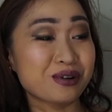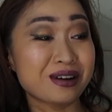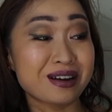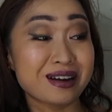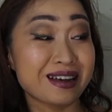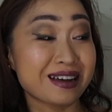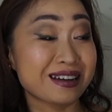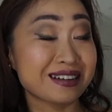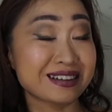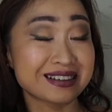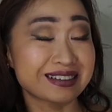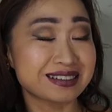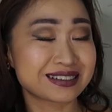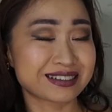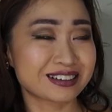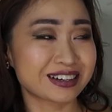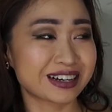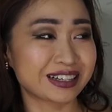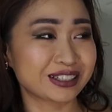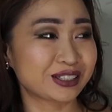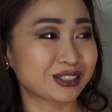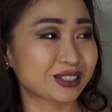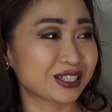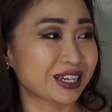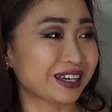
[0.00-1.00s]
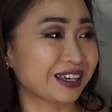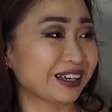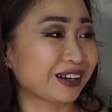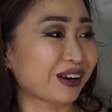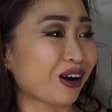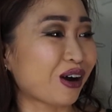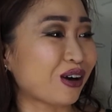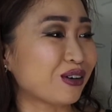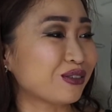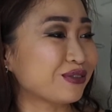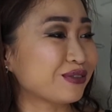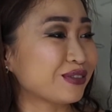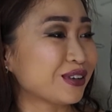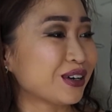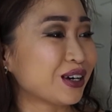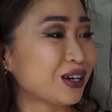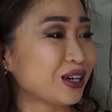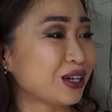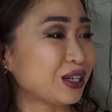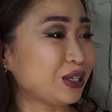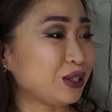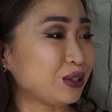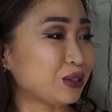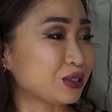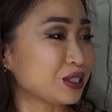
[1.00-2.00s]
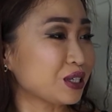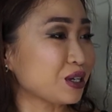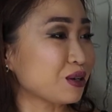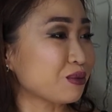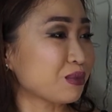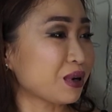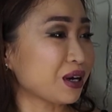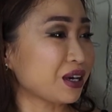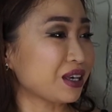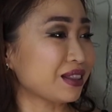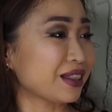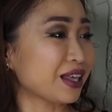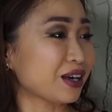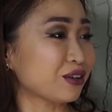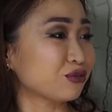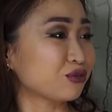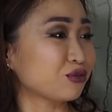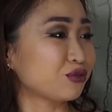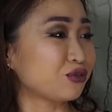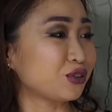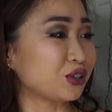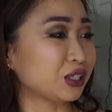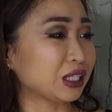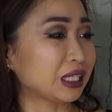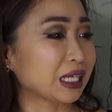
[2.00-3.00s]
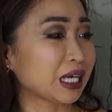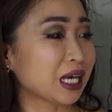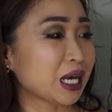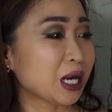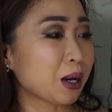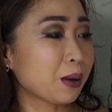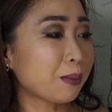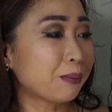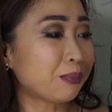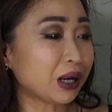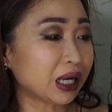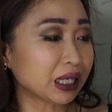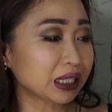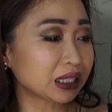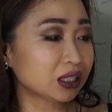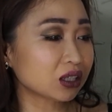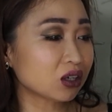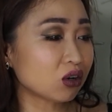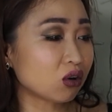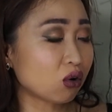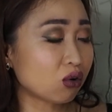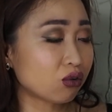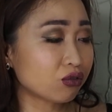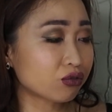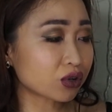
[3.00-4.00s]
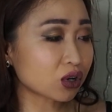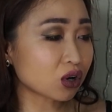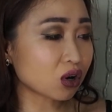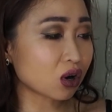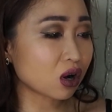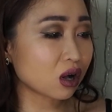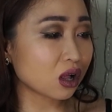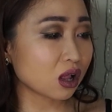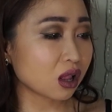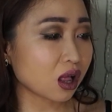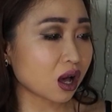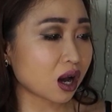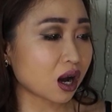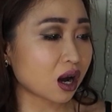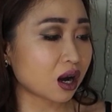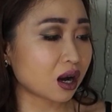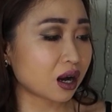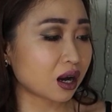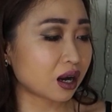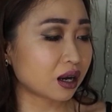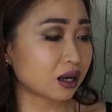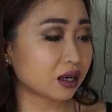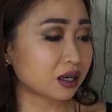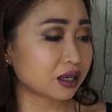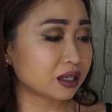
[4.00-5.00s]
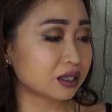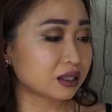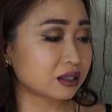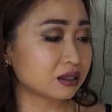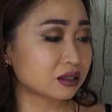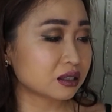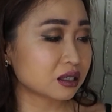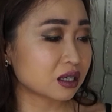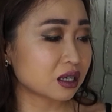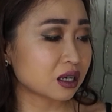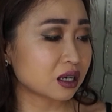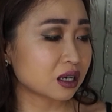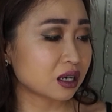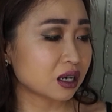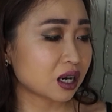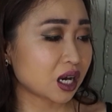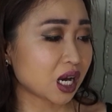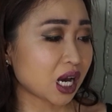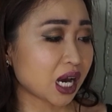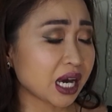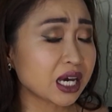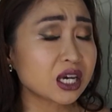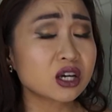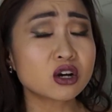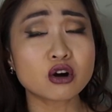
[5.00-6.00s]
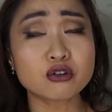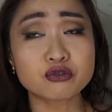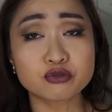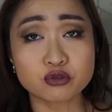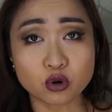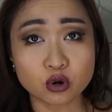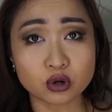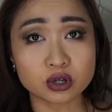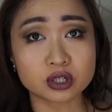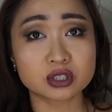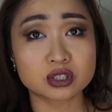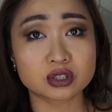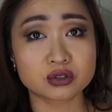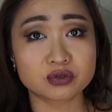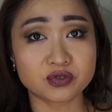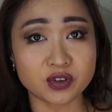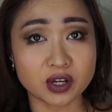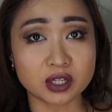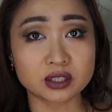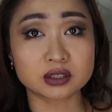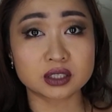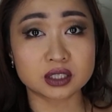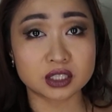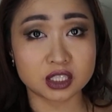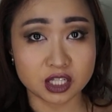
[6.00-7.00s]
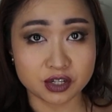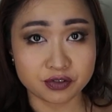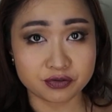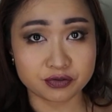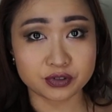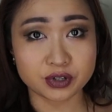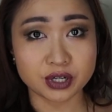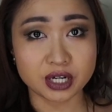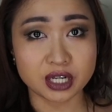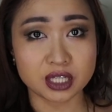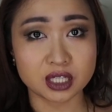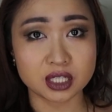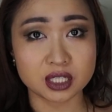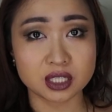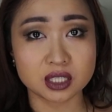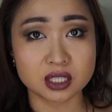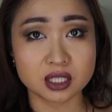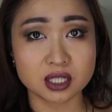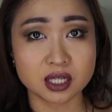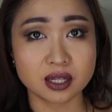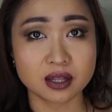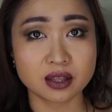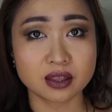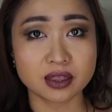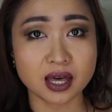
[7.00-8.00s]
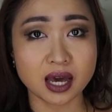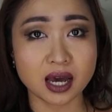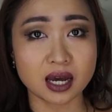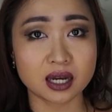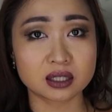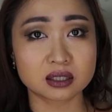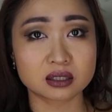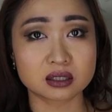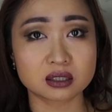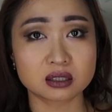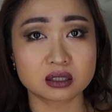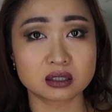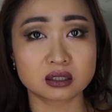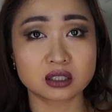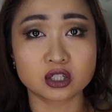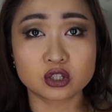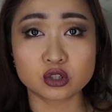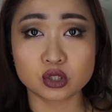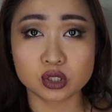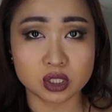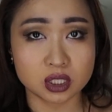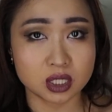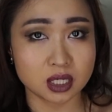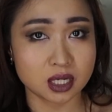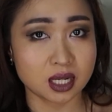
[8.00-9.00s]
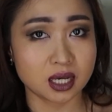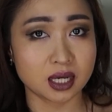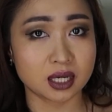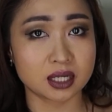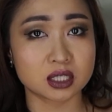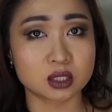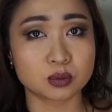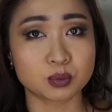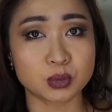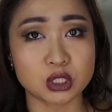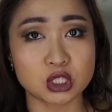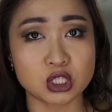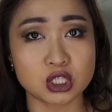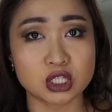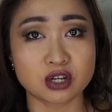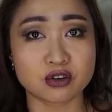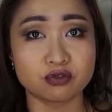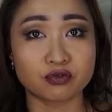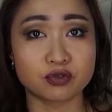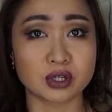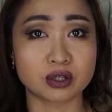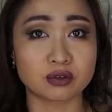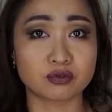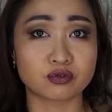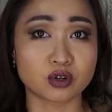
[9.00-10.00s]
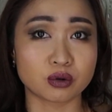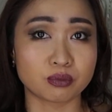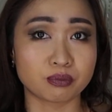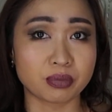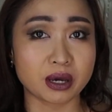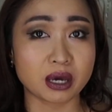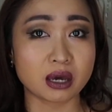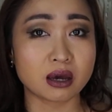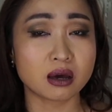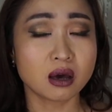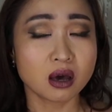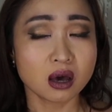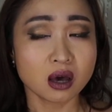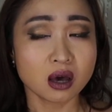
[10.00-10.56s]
when I try to take it off using my left foot. But overall, I of course felt difference that the cushioning is much different from my